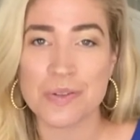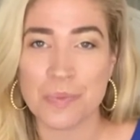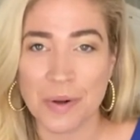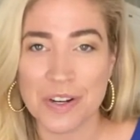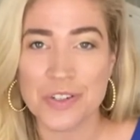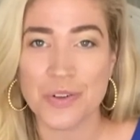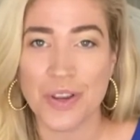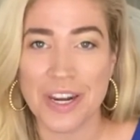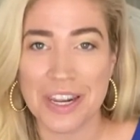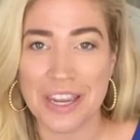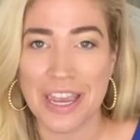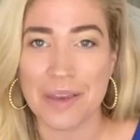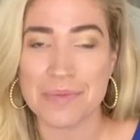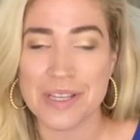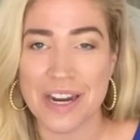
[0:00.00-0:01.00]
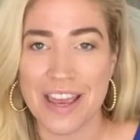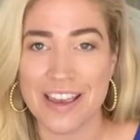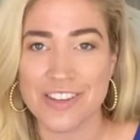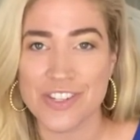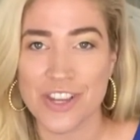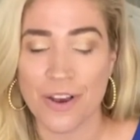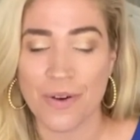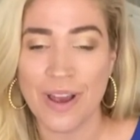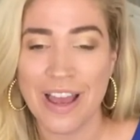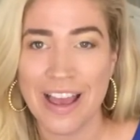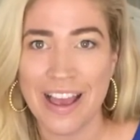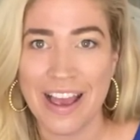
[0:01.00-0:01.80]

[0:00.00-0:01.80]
spring training game today, so